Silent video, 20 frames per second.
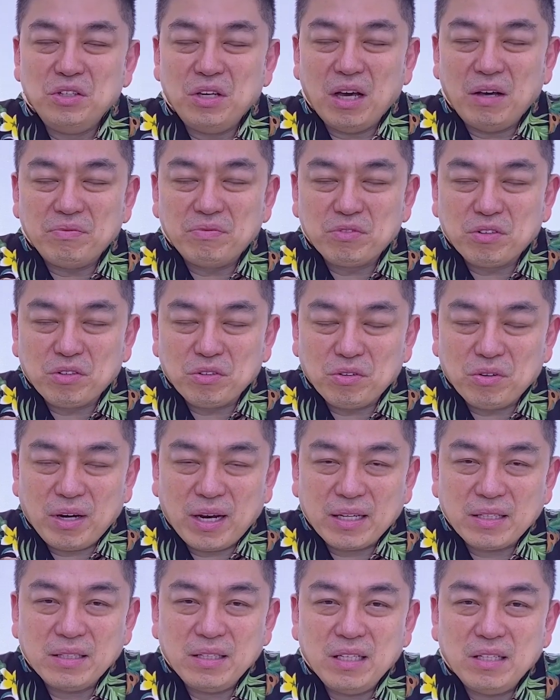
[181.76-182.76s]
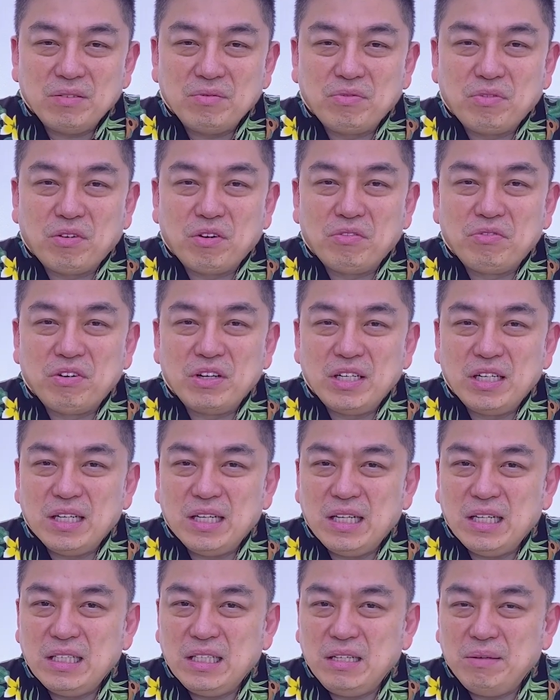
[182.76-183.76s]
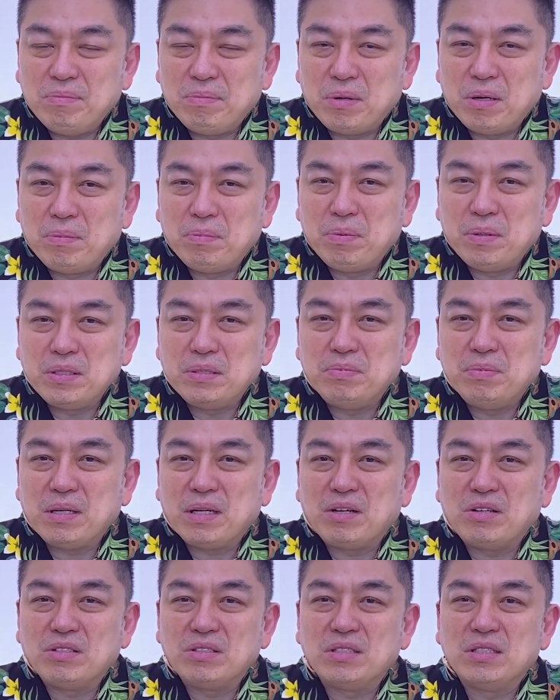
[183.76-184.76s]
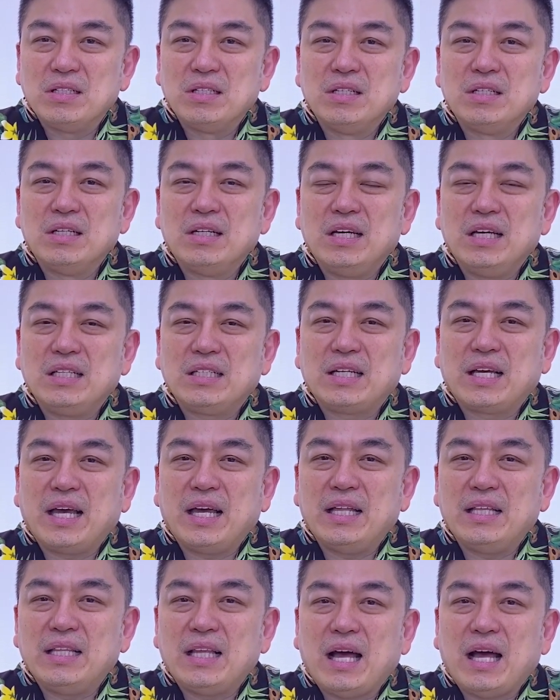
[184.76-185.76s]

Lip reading: You have to correct it for fertility purpose because it can